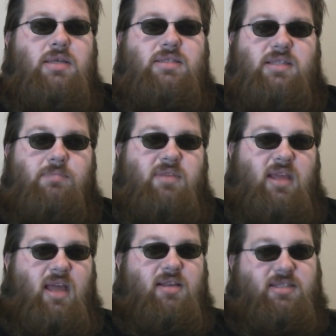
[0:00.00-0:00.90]

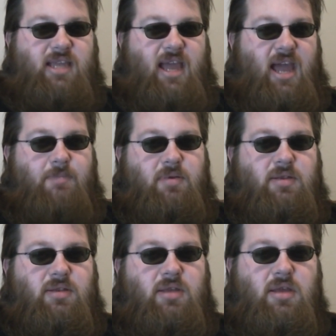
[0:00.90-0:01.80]
something else
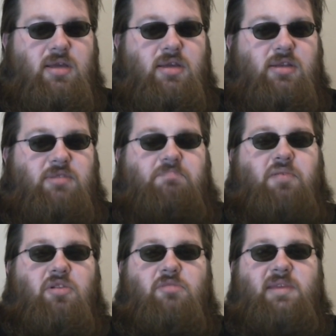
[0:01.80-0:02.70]
happened to
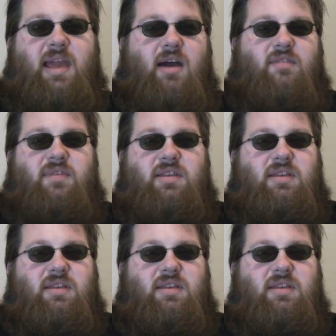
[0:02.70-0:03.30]
pull me out of it.